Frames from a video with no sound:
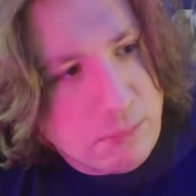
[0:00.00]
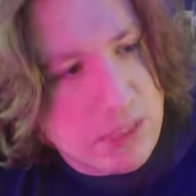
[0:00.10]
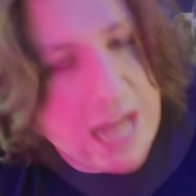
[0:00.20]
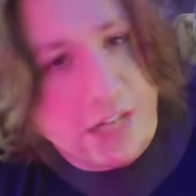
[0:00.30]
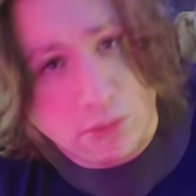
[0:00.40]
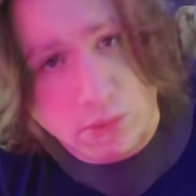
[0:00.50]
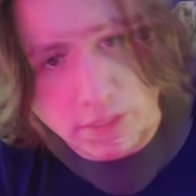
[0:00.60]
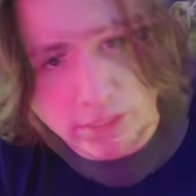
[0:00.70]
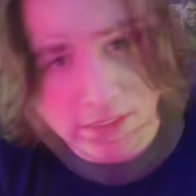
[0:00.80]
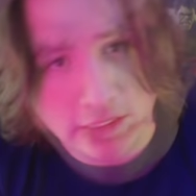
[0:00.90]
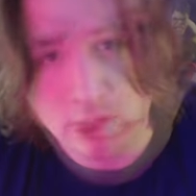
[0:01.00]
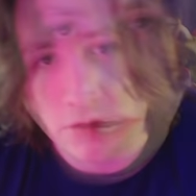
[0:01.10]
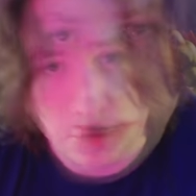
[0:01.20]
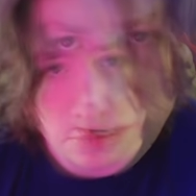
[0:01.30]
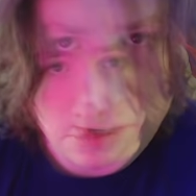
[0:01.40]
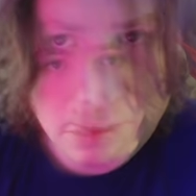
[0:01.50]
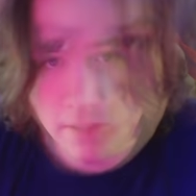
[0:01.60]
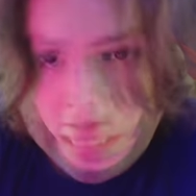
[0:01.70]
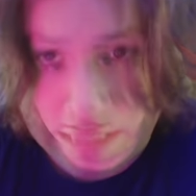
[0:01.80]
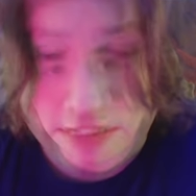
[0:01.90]
black hole that is YouTube.
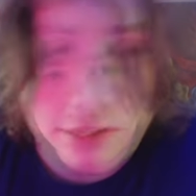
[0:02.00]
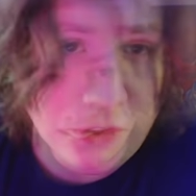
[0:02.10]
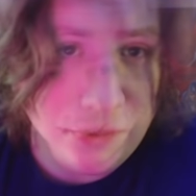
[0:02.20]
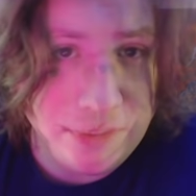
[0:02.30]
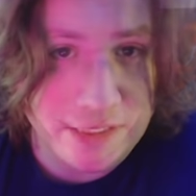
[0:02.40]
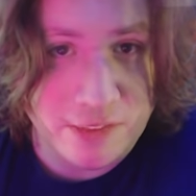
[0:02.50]
But YouTube doesn't